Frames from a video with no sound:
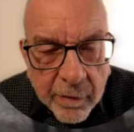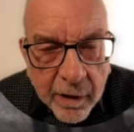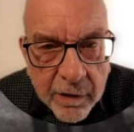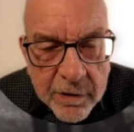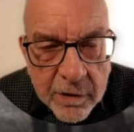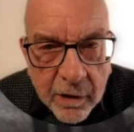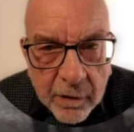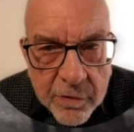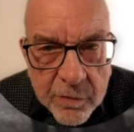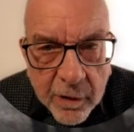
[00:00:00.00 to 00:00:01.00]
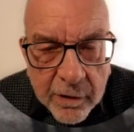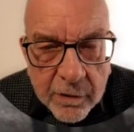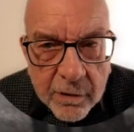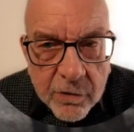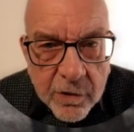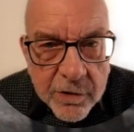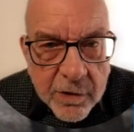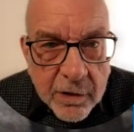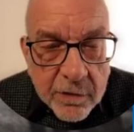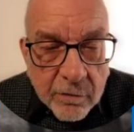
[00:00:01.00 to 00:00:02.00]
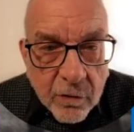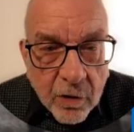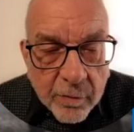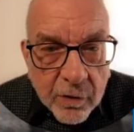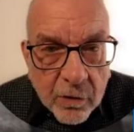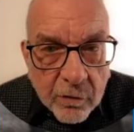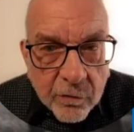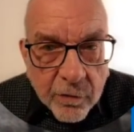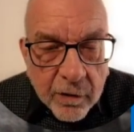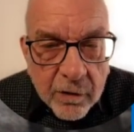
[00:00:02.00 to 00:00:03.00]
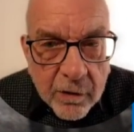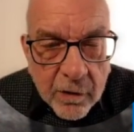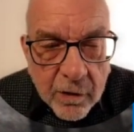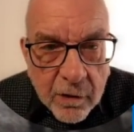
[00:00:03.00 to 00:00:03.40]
and Barry Turner persuaded the trustees of the Common Good Fund,